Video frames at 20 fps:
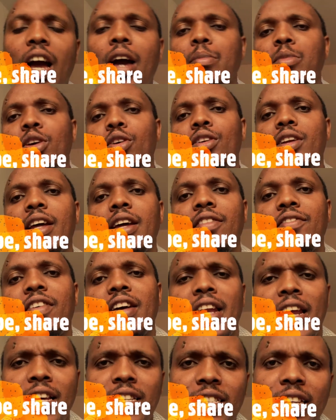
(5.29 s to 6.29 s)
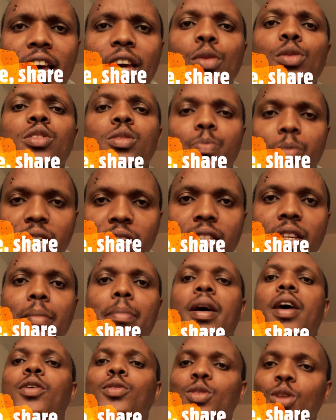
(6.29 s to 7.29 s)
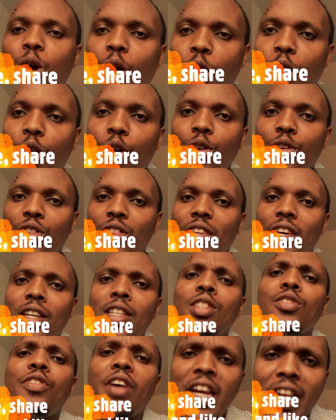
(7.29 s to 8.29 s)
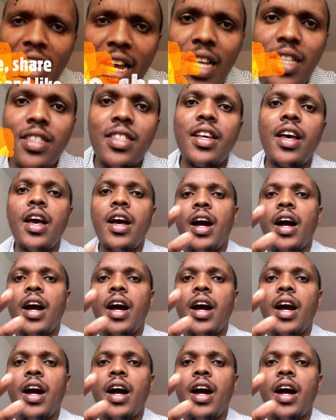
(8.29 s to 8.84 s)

I'm an online finance guy who speaks about all things finance.